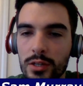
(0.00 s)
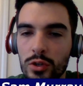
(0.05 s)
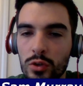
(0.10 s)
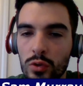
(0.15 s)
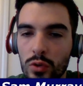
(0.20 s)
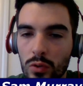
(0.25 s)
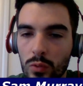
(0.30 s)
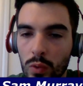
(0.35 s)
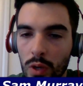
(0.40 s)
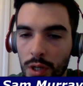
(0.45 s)

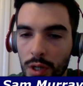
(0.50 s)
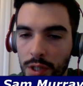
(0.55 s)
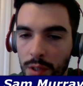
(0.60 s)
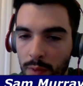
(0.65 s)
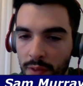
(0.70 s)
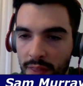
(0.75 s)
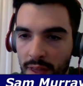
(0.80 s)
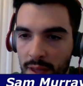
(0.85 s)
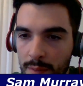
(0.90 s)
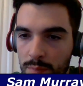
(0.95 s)
You're working
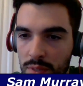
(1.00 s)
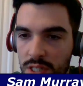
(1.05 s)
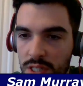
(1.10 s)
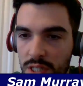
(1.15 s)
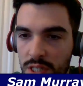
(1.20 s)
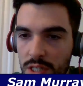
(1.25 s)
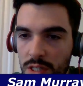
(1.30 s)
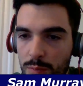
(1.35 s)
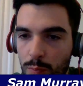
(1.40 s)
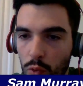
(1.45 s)
with
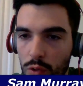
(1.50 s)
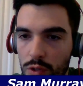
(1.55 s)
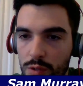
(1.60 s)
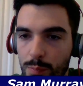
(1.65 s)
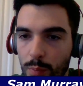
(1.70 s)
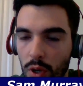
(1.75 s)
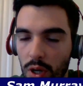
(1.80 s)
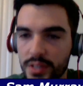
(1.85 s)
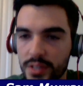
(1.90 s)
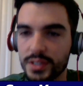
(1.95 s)
NBC Sports
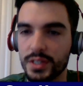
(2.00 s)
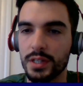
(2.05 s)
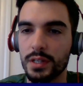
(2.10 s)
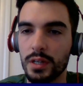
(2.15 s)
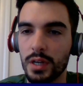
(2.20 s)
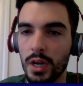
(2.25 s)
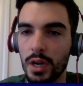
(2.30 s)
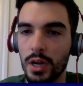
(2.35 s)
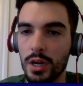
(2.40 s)
Boston,